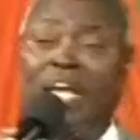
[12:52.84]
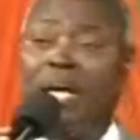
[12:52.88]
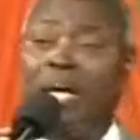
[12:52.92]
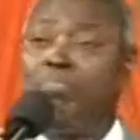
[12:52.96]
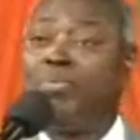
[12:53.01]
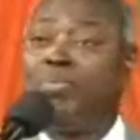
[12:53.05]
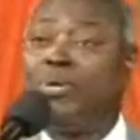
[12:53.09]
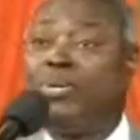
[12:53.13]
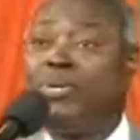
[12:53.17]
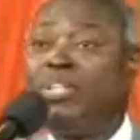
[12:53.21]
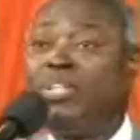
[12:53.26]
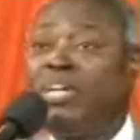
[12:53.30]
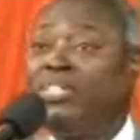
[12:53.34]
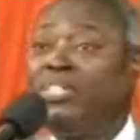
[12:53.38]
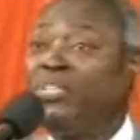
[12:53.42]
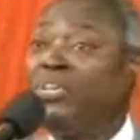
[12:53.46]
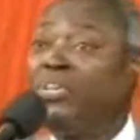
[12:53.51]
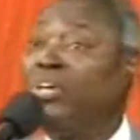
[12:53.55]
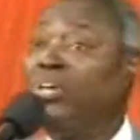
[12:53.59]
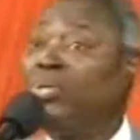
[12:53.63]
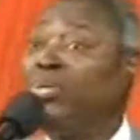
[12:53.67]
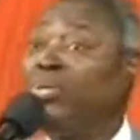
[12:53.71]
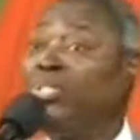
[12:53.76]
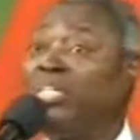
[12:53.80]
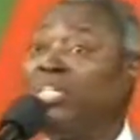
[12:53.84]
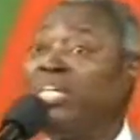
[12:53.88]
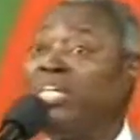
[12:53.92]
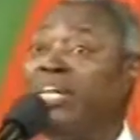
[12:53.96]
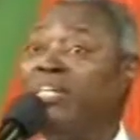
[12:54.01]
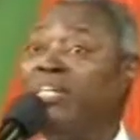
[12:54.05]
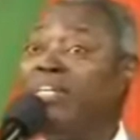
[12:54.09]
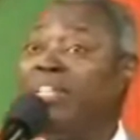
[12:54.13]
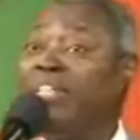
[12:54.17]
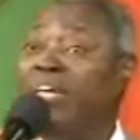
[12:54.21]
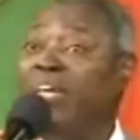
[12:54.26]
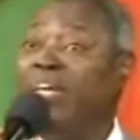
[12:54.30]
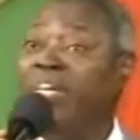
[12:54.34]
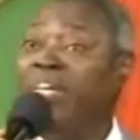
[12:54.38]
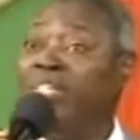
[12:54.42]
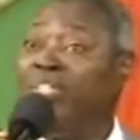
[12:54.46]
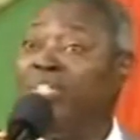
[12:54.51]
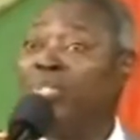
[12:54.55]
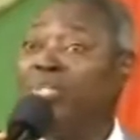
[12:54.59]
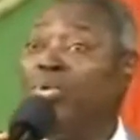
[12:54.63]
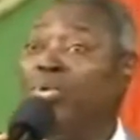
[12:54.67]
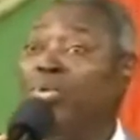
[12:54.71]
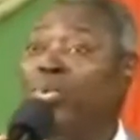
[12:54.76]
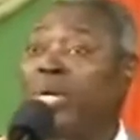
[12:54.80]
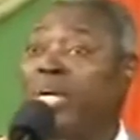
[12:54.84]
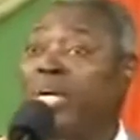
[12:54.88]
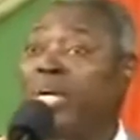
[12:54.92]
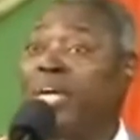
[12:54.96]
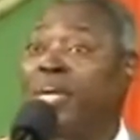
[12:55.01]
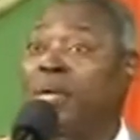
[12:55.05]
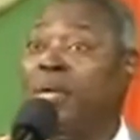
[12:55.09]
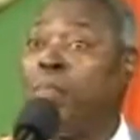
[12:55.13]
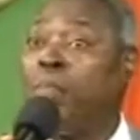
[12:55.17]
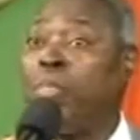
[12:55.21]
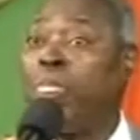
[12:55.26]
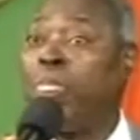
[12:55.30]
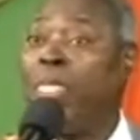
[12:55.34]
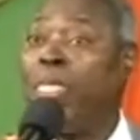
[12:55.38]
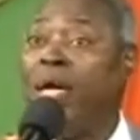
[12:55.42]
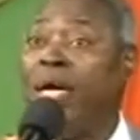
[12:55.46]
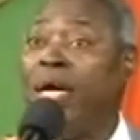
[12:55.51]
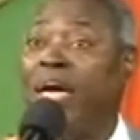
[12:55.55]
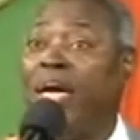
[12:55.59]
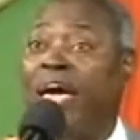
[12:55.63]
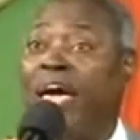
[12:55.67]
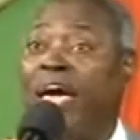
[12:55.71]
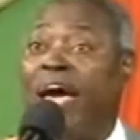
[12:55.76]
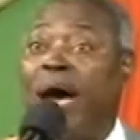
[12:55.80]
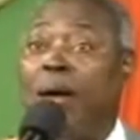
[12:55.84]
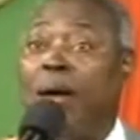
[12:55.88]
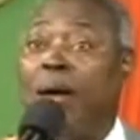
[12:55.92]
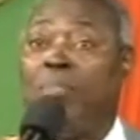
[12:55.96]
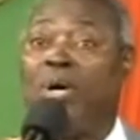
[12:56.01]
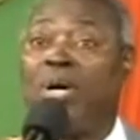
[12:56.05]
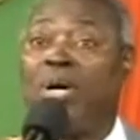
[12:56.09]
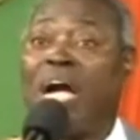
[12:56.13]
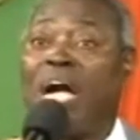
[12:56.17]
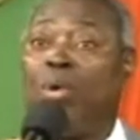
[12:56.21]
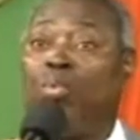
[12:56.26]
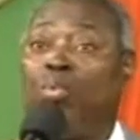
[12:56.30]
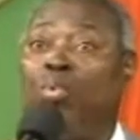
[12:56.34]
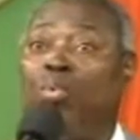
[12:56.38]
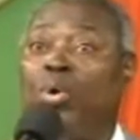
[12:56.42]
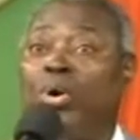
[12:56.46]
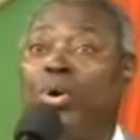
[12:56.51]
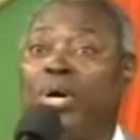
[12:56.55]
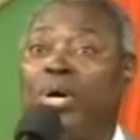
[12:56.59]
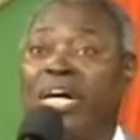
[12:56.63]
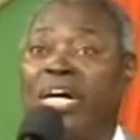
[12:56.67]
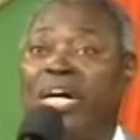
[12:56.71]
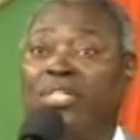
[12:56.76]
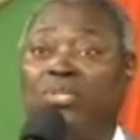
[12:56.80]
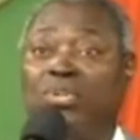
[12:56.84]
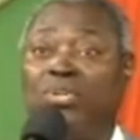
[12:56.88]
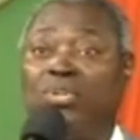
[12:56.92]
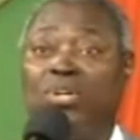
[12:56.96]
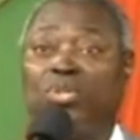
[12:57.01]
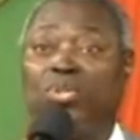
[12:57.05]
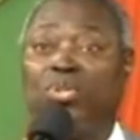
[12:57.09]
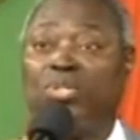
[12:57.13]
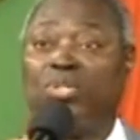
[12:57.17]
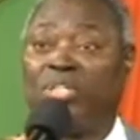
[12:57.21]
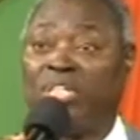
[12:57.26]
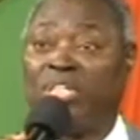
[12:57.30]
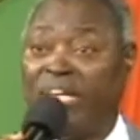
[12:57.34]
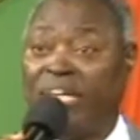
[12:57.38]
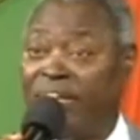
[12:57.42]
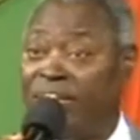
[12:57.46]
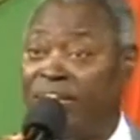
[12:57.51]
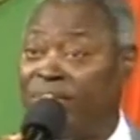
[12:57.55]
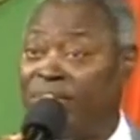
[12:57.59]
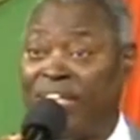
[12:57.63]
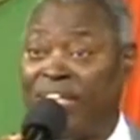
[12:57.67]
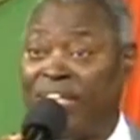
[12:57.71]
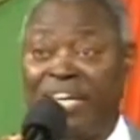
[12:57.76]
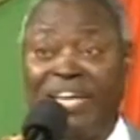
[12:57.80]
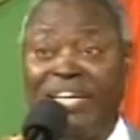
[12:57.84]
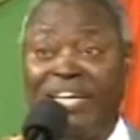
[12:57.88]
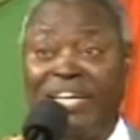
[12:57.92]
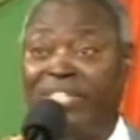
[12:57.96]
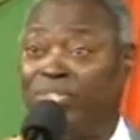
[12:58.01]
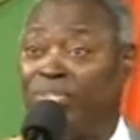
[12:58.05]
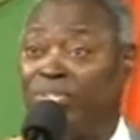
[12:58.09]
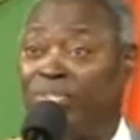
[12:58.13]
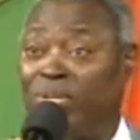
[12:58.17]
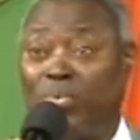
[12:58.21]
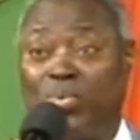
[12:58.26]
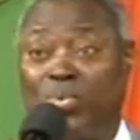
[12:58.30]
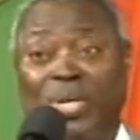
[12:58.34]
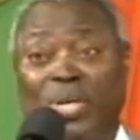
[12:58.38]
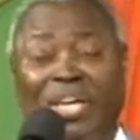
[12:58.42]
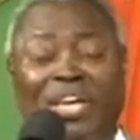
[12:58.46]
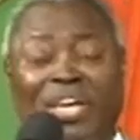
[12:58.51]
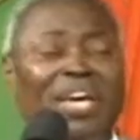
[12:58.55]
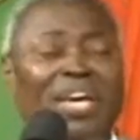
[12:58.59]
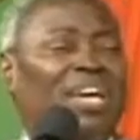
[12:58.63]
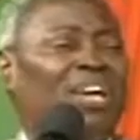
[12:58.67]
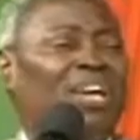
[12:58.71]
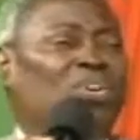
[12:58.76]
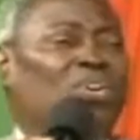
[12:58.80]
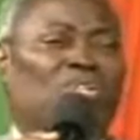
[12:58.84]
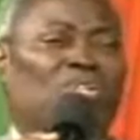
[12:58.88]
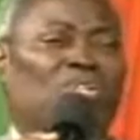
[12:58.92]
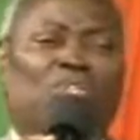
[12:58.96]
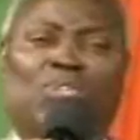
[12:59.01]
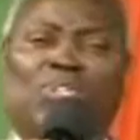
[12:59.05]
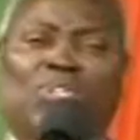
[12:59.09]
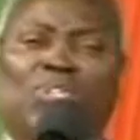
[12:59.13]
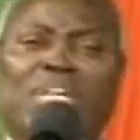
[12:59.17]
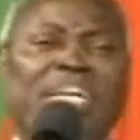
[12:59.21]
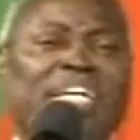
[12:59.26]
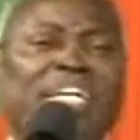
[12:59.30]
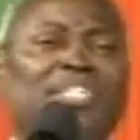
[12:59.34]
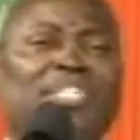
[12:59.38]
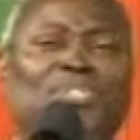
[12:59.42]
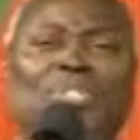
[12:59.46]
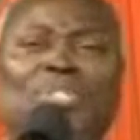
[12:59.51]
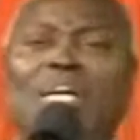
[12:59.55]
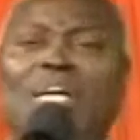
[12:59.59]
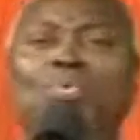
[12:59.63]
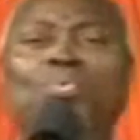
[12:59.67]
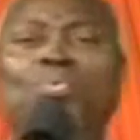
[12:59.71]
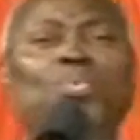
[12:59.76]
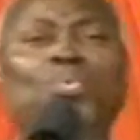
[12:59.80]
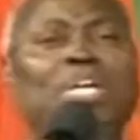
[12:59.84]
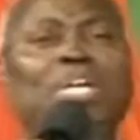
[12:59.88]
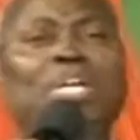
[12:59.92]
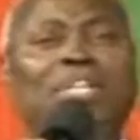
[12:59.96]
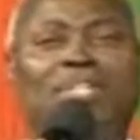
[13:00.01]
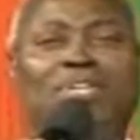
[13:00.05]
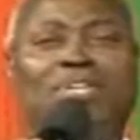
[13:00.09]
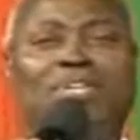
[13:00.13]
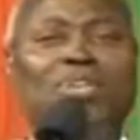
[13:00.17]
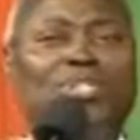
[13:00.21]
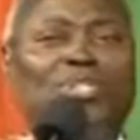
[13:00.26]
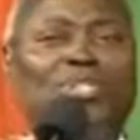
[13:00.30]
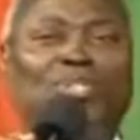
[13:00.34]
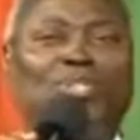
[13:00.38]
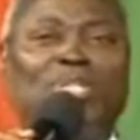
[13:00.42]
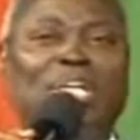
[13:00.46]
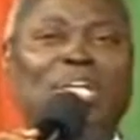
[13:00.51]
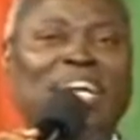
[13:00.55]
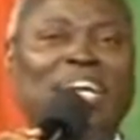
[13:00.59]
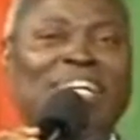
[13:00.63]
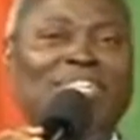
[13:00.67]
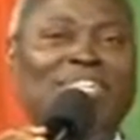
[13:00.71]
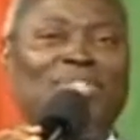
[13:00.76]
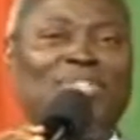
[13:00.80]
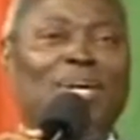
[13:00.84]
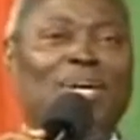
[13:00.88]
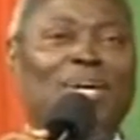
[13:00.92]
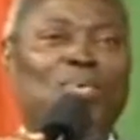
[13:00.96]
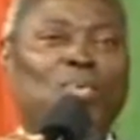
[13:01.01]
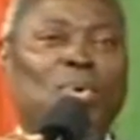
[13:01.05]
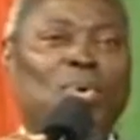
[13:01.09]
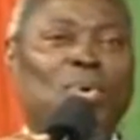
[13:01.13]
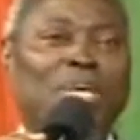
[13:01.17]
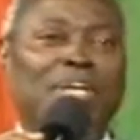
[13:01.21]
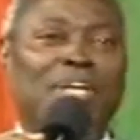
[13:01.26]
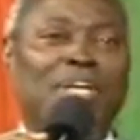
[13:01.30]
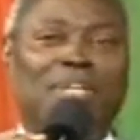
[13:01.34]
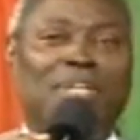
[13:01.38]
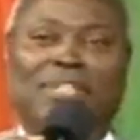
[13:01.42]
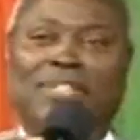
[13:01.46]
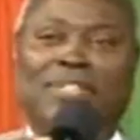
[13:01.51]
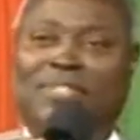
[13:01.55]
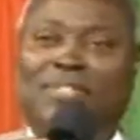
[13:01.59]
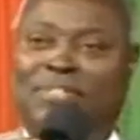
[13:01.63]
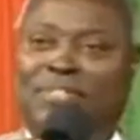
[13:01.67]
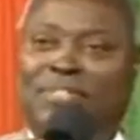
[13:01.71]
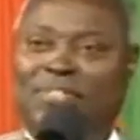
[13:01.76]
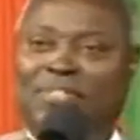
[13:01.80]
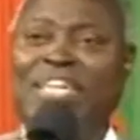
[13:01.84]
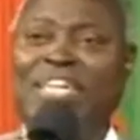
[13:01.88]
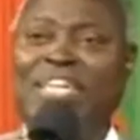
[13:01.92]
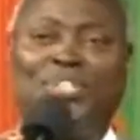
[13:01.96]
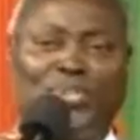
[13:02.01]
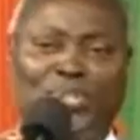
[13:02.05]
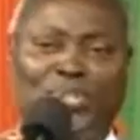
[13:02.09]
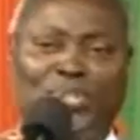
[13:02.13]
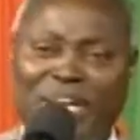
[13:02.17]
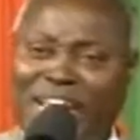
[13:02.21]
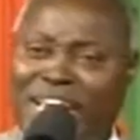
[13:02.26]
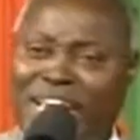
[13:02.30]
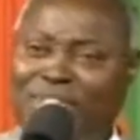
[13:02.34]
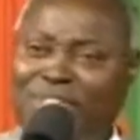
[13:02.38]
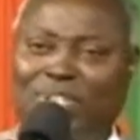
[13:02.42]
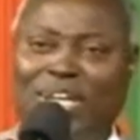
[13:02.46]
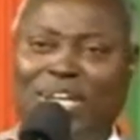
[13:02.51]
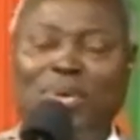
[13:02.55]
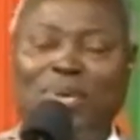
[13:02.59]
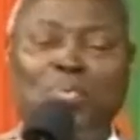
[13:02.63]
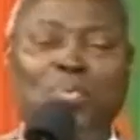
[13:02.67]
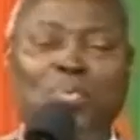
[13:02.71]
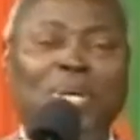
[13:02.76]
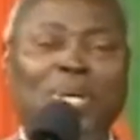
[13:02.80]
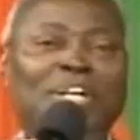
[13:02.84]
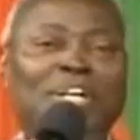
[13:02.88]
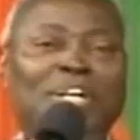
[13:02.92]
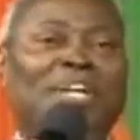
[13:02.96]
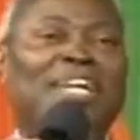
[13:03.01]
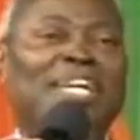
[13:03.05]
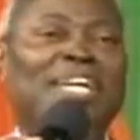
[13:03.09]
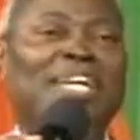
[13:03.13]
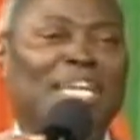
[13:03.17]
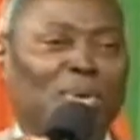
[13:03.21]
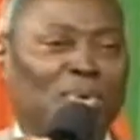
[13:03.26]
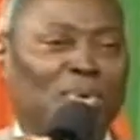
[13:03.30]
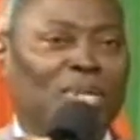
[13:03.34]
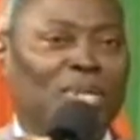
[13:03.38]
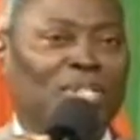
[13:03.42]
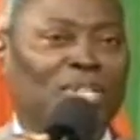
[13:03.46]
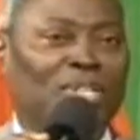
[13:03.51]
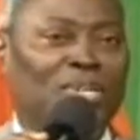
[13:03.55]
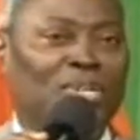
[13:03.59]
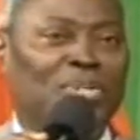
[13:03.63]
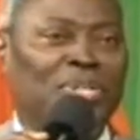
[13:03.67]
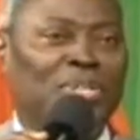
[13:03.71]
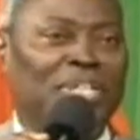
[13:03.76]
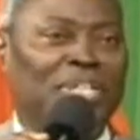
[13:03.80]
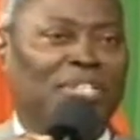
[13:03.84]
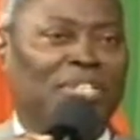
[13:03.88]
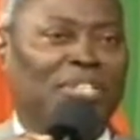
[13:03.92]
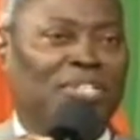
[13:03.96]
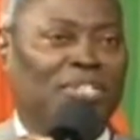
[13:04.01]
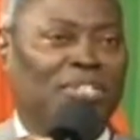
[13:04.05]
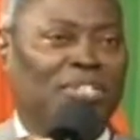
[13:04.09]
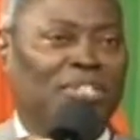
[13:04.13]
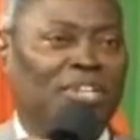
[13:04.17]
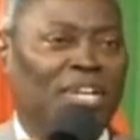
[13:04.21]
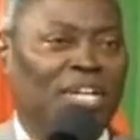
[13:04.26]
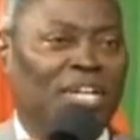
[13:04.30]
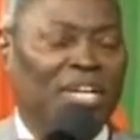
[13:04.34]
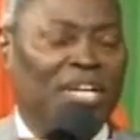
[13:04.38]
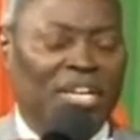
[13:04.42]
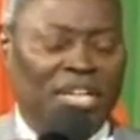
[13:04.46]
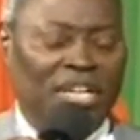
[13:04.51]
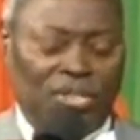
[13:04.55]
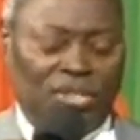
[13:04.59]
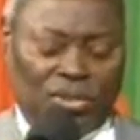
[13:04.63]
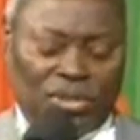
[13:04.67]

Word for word: our brothers, God will take this away among our workers, God will take this away. God says, I will. God says, I will. He says, I will. He will do it. It